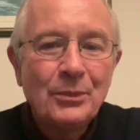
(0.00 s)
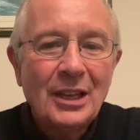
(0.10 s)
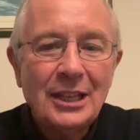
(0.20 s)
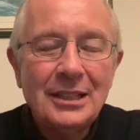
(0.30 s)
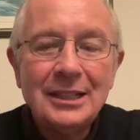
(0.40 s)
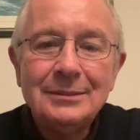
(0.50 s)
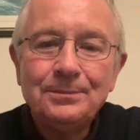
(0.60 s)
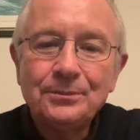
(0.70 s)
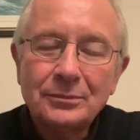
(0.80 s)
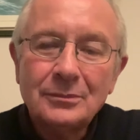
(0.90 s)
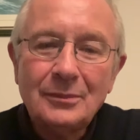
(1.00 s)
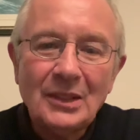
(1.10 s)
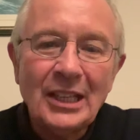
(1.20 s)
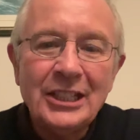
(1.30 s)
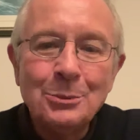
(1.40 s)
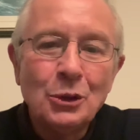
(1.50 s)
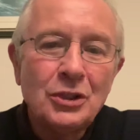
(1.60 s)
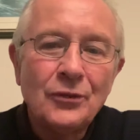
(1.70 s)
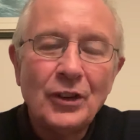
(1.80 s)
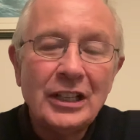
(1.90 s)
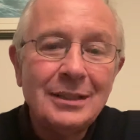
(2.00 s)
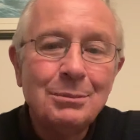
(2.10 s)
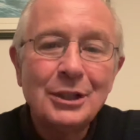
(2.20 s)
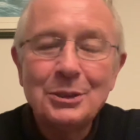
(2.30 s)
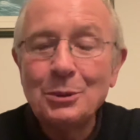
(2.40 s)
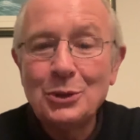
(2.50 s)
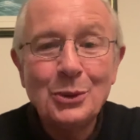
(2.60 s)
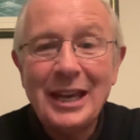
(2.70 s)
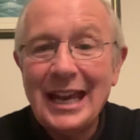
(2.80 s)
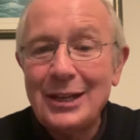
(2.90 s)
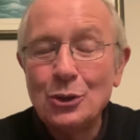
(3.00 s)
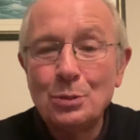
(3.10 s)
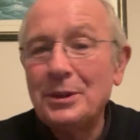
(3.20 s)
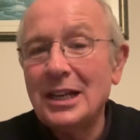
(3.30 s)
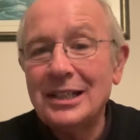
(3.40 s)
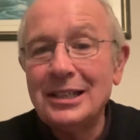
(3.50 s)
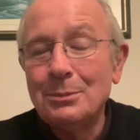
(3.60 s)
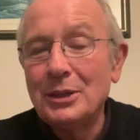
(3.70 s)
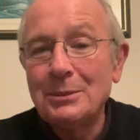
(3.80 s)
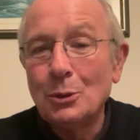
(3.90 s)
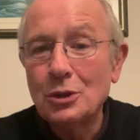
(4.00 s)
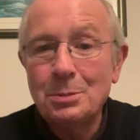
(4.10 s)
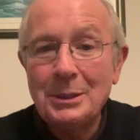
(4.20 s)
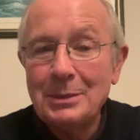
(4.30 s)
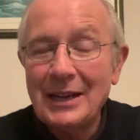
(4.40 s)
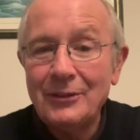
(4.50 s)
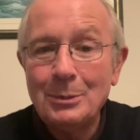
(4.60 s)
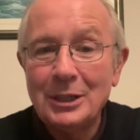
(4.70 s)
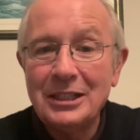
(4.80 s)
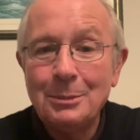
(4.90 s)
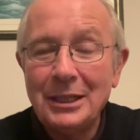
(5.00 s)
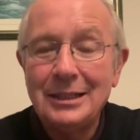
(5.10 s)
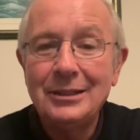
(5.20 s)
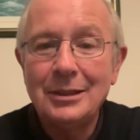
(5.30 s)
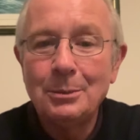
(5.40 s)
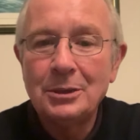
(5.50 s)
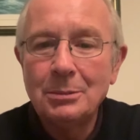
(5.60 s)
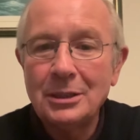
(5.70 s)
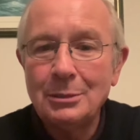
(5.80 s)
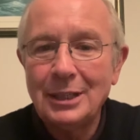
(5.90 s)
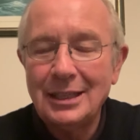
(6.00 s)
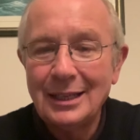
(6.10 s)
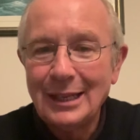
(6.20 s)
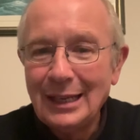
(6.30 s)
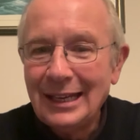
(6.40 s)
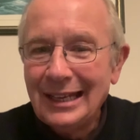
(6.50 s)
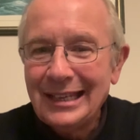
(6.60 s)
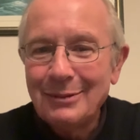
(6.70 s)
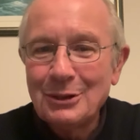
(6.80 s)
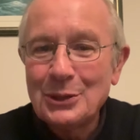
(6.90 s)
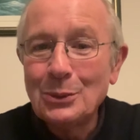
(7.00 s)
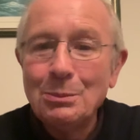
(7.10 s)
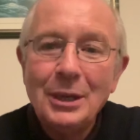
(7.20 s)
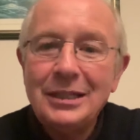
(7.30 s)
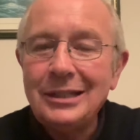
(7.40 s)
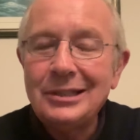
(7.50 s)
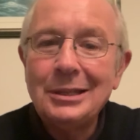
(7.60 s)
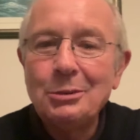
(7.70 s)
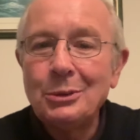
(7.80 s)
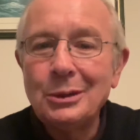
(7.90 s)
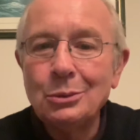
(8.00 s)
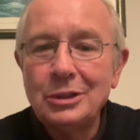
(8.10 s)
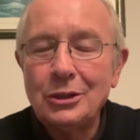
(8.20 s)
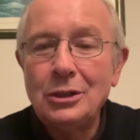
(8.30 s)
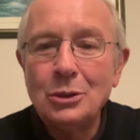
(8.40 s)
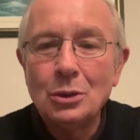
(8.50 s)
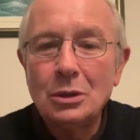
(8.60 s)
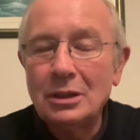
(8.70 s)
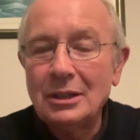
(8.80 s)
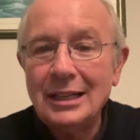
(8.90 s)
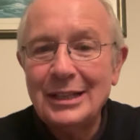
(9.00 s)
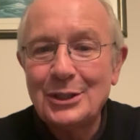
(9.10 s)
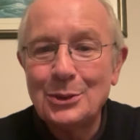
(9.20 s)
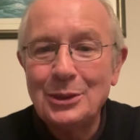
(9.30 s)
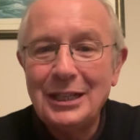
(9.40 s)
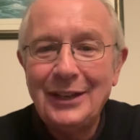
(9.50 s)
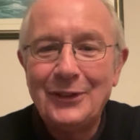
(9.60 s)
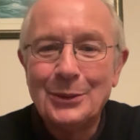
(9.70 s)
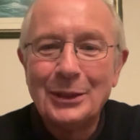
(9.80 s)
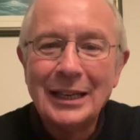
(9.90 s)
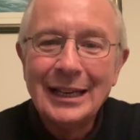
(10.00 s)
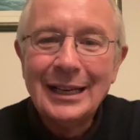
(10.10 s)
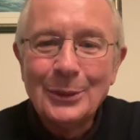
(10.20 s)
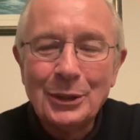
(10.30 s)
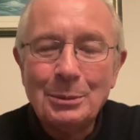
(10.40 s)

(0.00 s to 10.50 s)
in the Munster final. But I suppose you can't look beyond Limerick. Most people have them on the betting slips. By the way, there was some betting slips went out the door last Sunday evening when